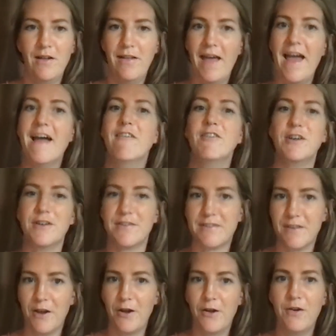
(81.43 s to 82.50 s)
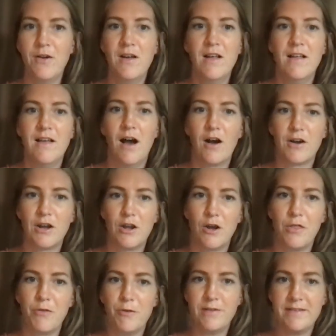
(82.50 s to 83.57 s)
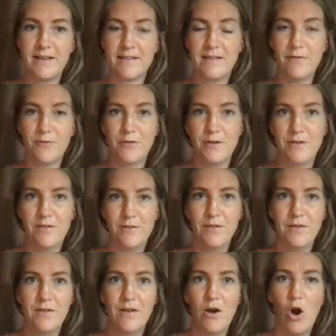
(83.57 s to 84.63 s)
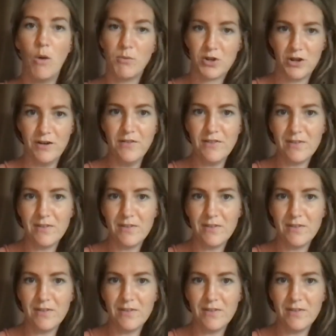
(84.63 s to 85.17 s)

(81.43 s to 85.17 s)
areas. So I'm going to go through 6 different options.